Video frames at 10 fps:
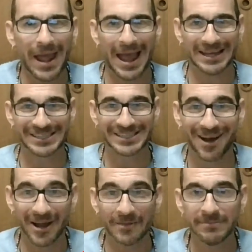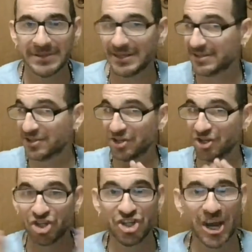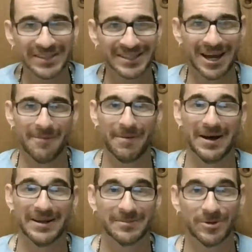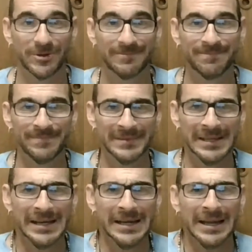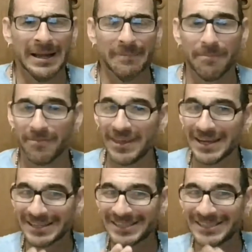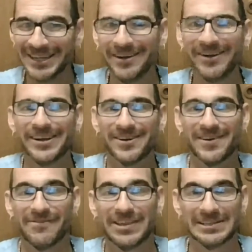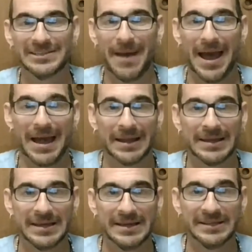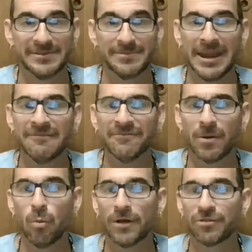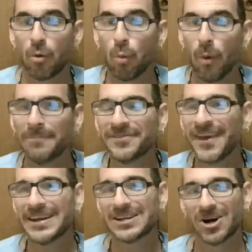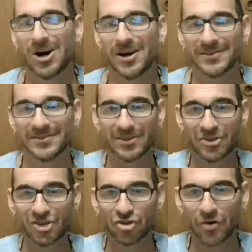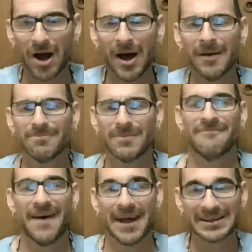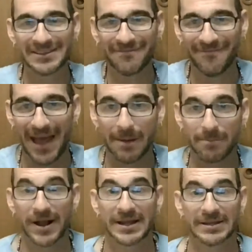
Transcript: at times it's just not possible. The exterior of this bag is made from what the website calls straw effect fabric.